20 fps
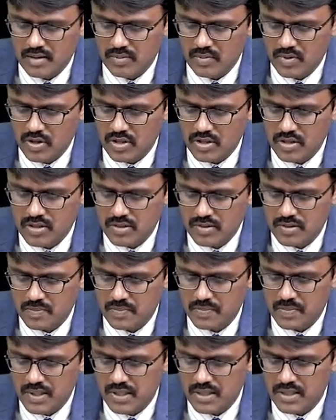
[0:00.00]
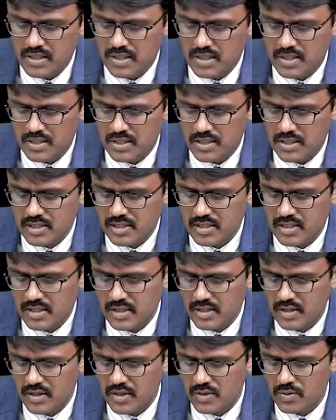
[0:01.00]
because patients
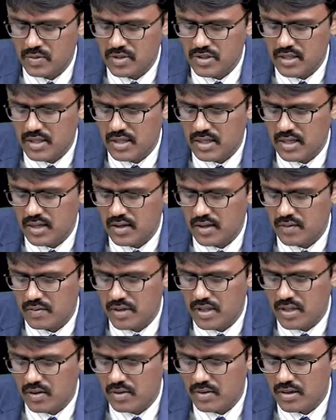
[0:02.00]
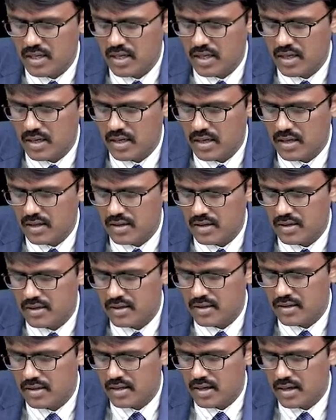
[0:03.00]
use a drug without taking
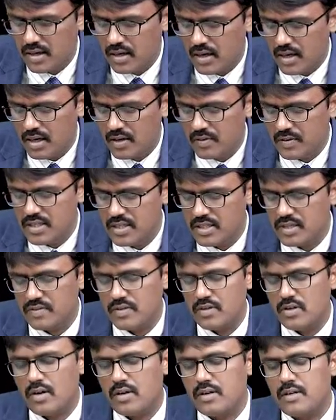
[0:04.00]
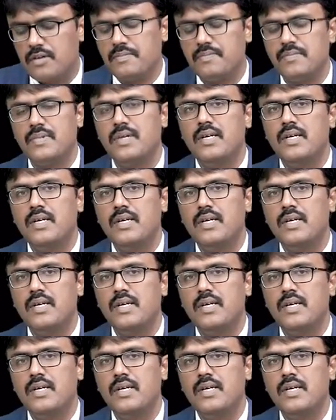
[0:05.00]
the advice of the doctor.